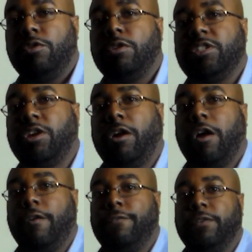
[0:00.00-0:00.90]
you can start
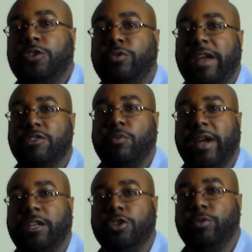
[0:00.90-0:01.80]
off trying to use a
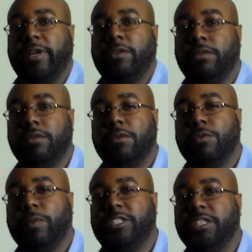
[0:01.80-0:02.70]
regular drill,
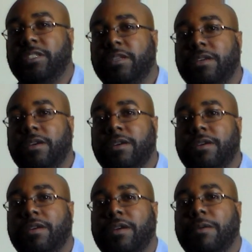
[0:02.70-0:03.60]
which is
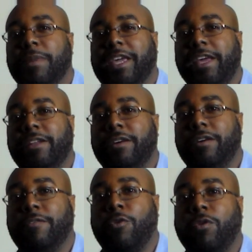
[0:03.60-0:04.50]

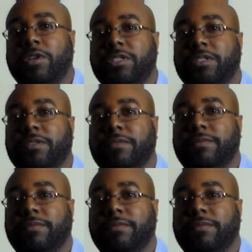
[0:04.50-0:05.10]
Makita, of course.